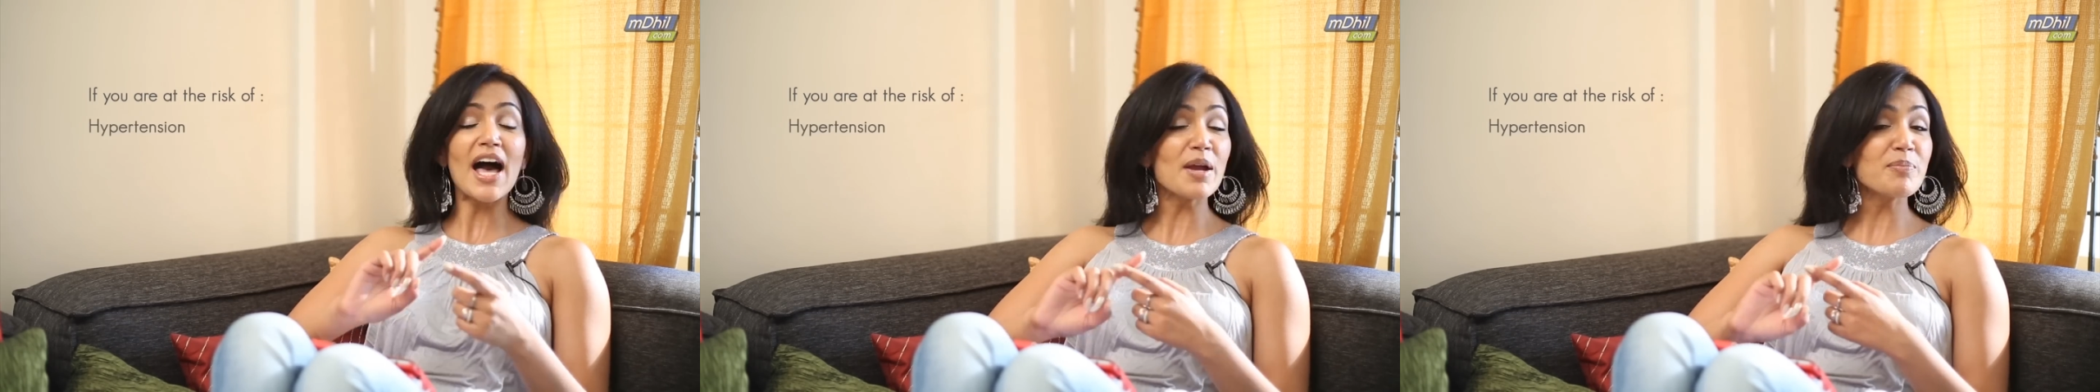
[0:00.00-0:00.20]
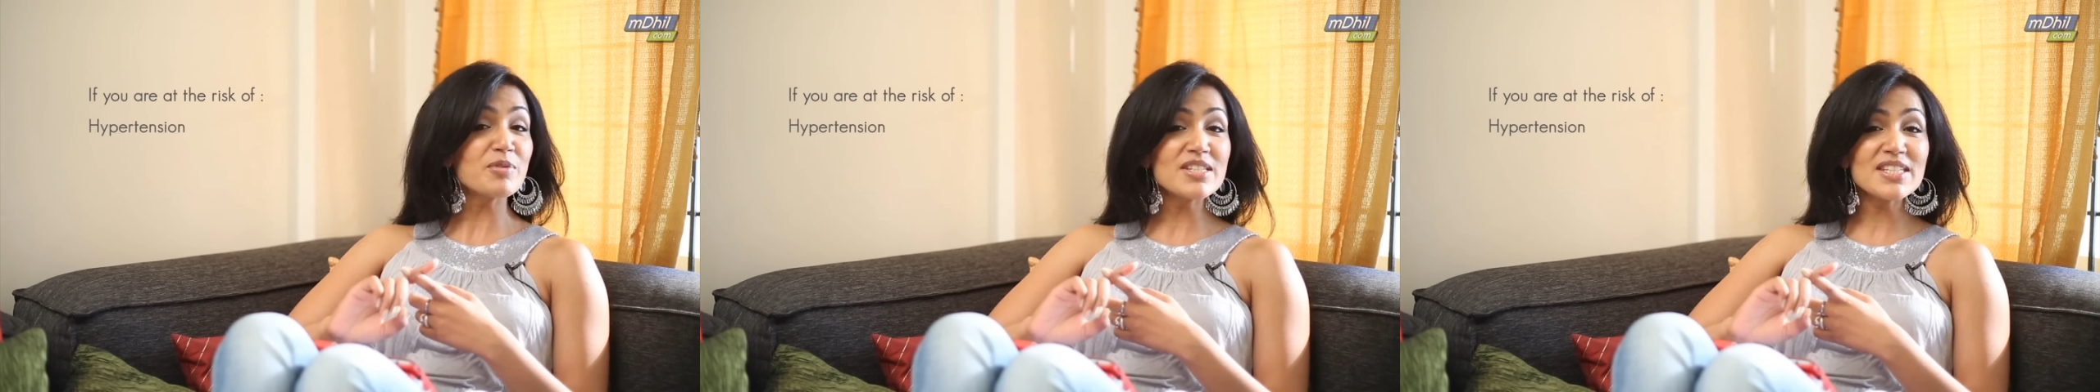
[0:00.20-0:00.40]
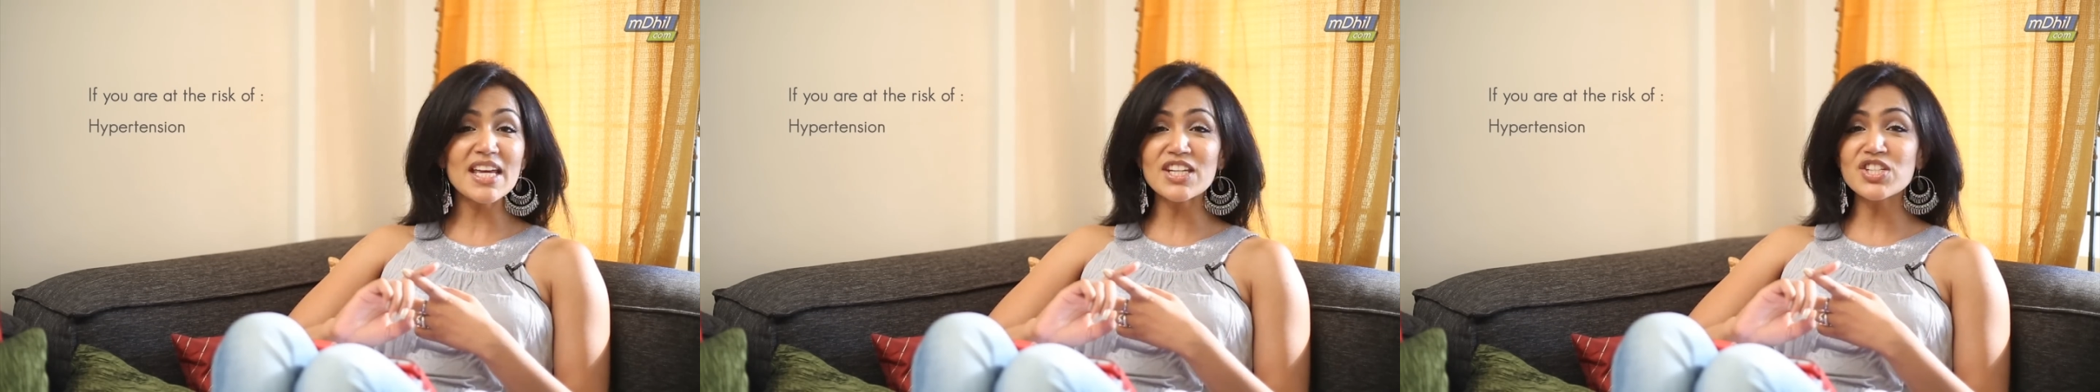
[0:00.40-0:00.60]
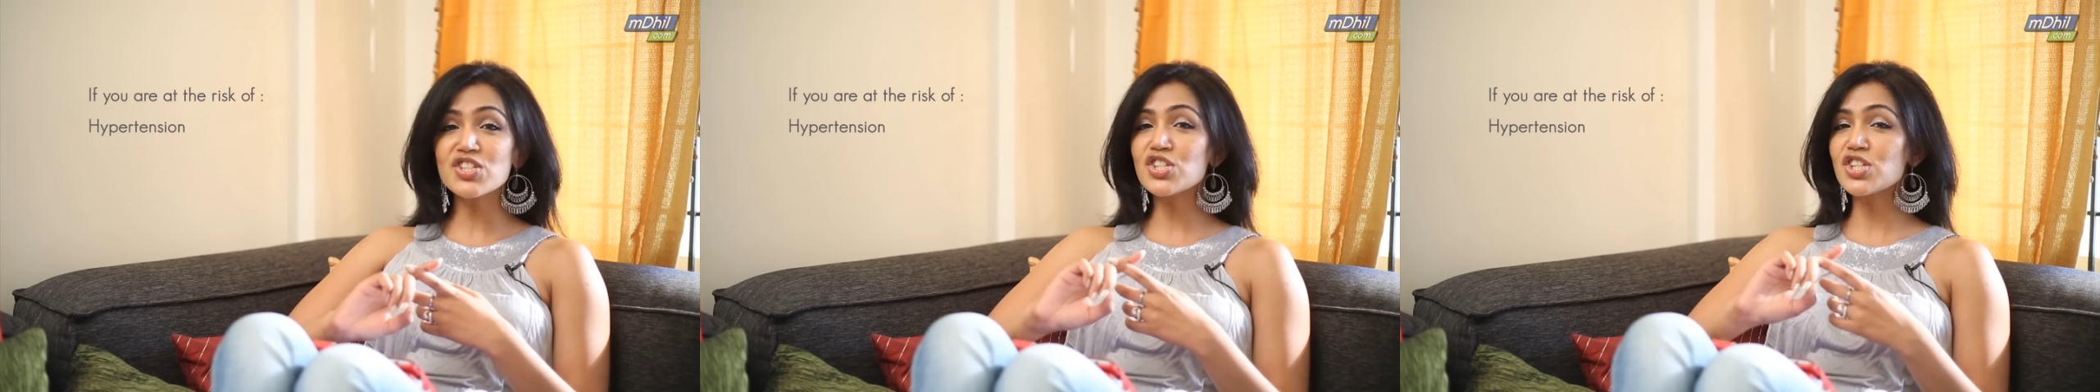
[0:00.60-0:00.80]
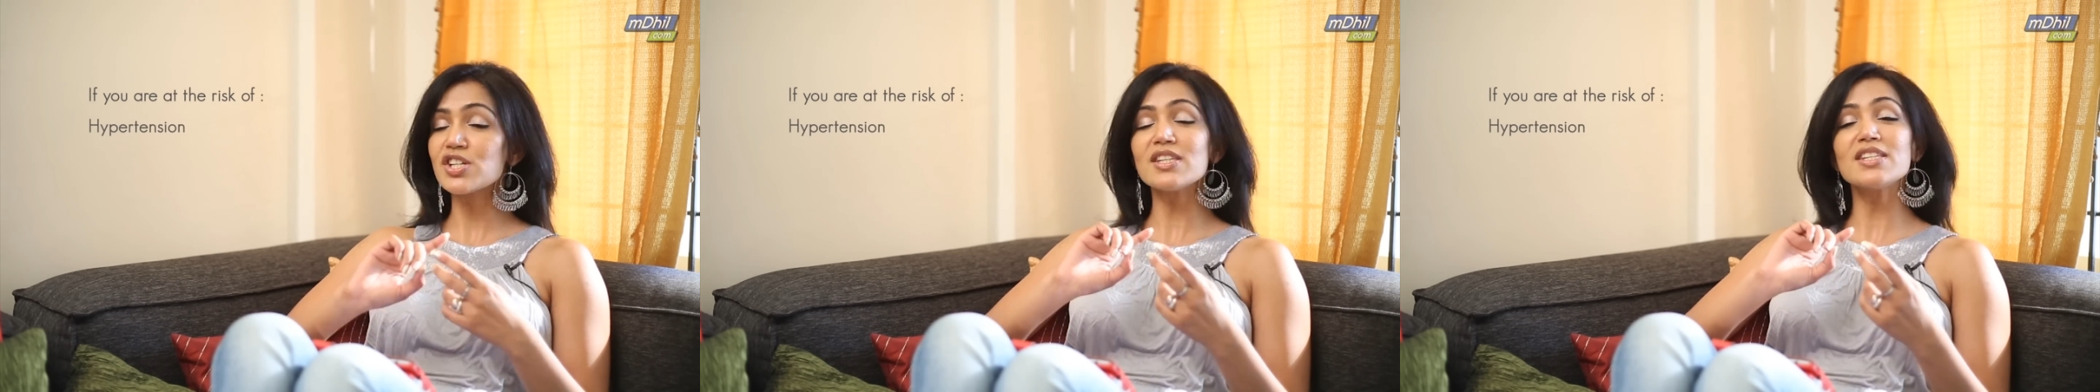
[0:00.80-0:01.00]

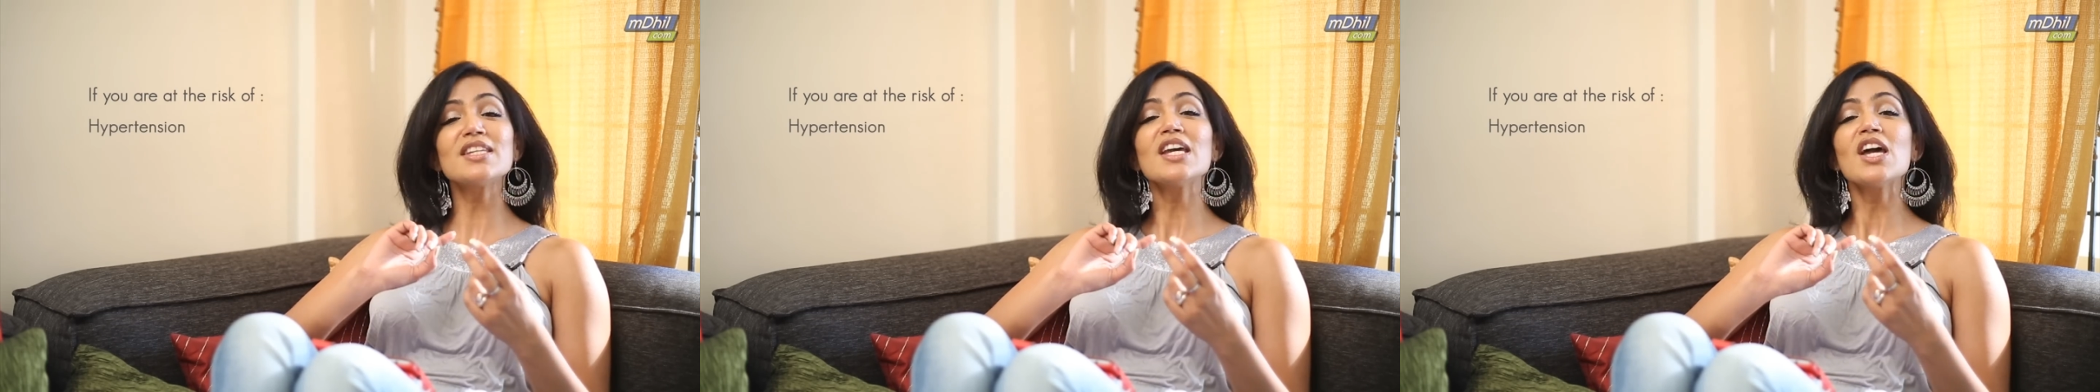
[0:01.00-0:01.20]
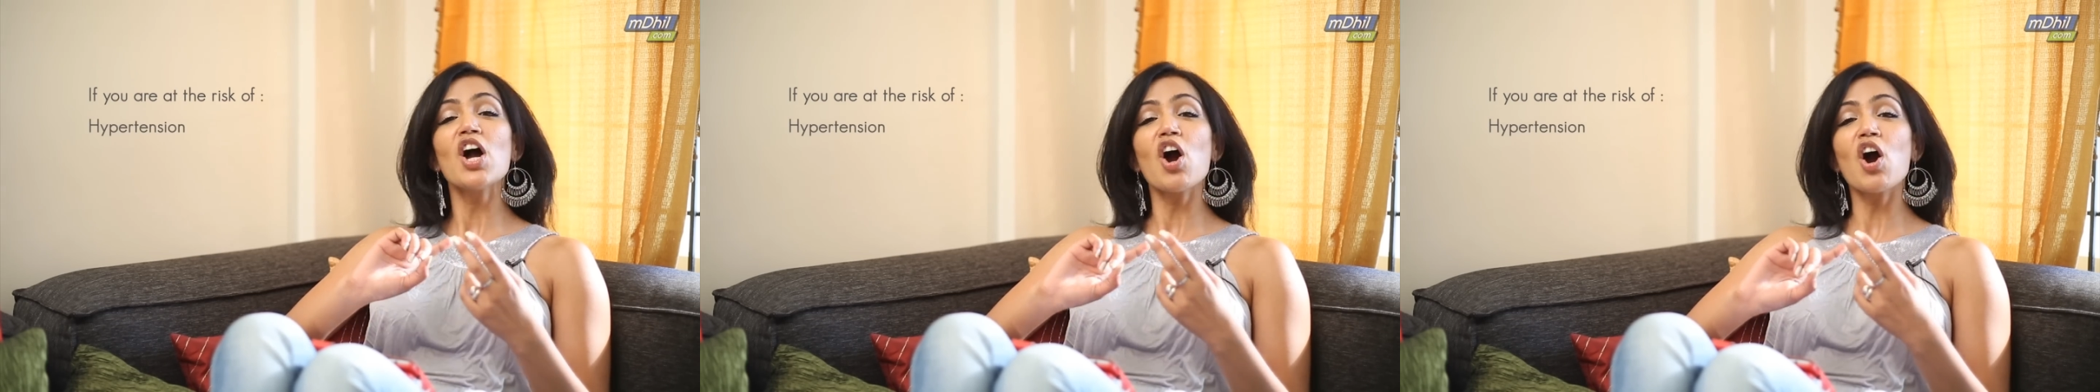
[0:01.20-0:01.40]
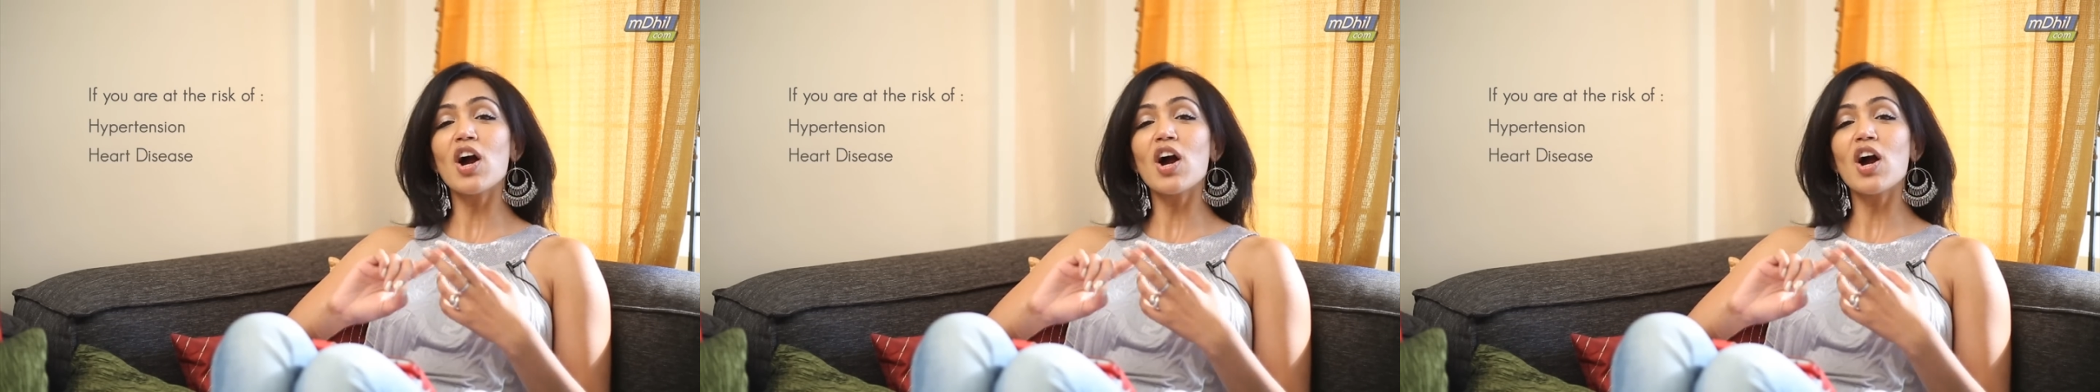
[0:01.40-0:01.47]
hypertension,